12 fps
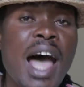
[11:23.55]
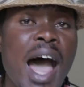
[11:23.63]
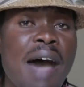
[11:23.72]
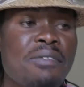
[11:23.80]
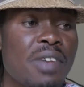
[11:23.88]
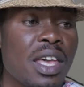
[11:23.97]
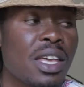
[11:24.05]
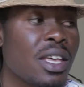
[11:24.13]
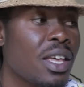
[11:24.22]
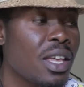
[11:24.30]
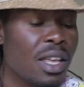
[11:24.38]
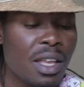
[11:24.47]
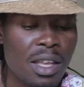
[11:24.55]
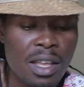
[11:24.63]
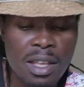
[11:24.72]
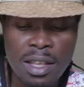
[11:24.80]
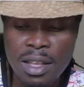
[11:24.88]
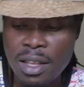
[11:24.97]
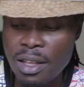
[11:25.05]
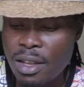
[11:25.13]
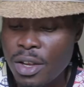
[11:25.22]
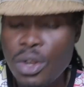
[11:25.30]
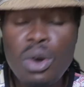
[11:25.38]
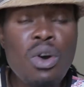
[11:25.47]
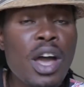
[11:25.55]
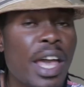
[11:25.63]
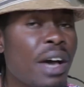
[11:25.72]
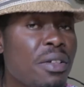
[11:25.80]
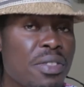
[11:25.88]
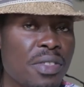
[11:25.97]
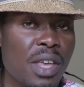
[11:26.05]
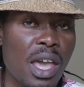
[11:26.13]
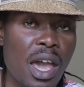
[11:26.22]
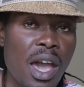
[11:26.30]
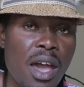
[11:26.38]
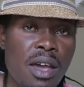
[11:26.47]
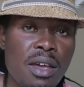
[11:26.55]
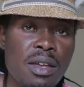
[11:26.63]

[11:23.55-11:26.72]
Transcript: having no health care?